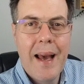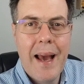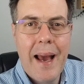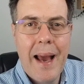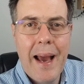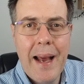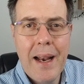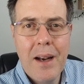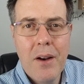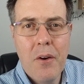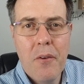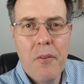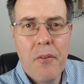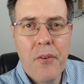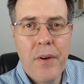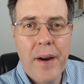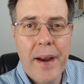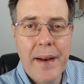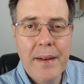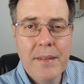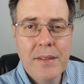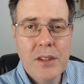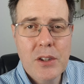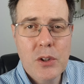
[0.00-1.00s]
Hello
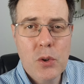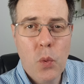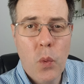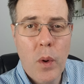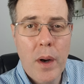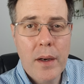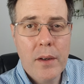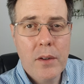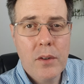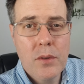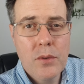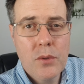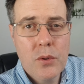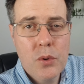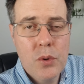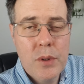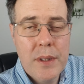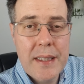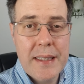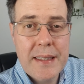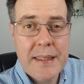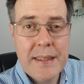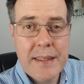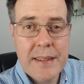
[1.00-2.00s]
friends, welcome to
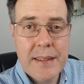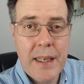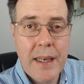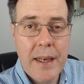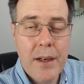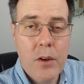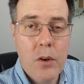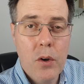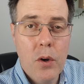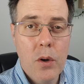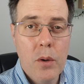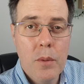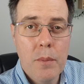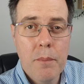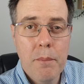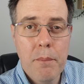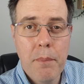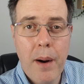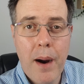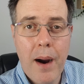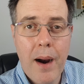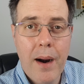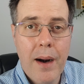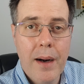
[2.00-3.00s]
the second
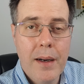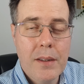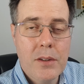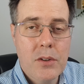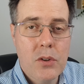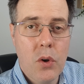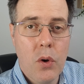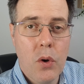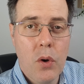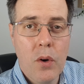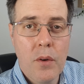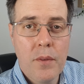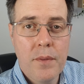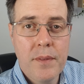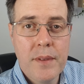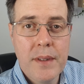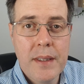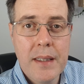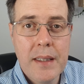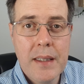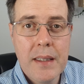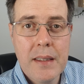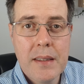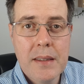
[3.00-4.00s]
part of
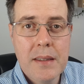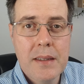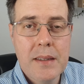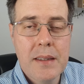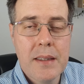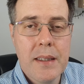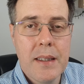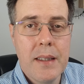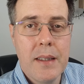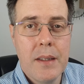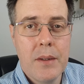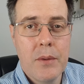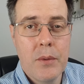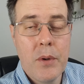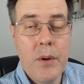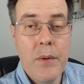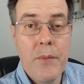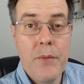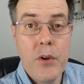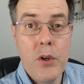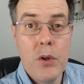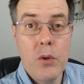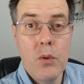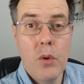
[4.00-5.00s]
this
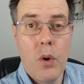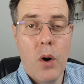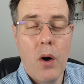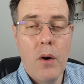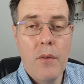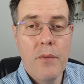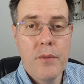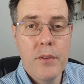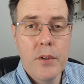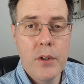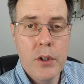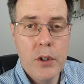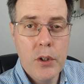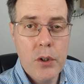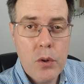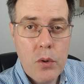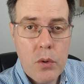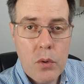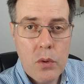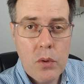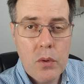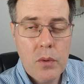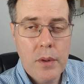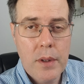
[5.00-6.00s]
review of
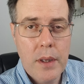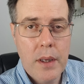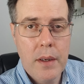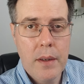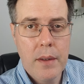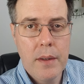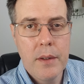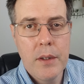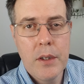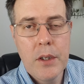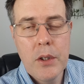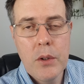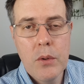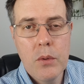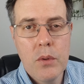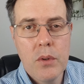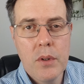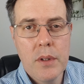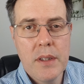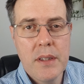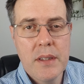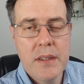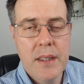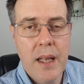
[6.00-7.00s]
new
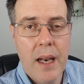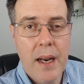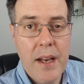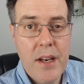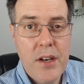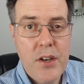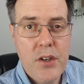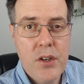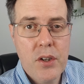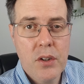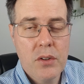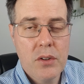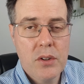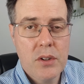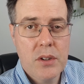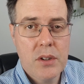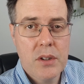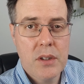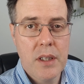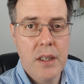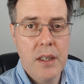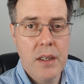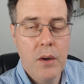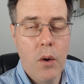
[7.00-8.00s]

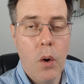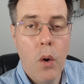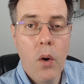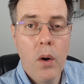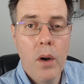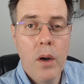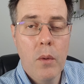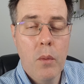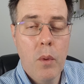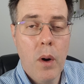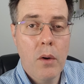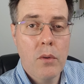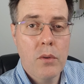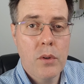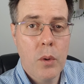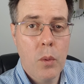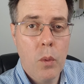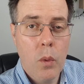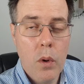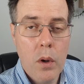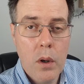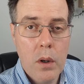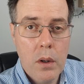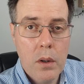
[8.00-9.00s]
installations all around the
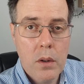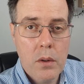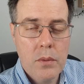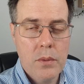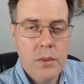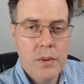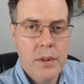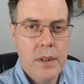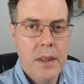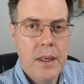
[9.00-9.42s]
world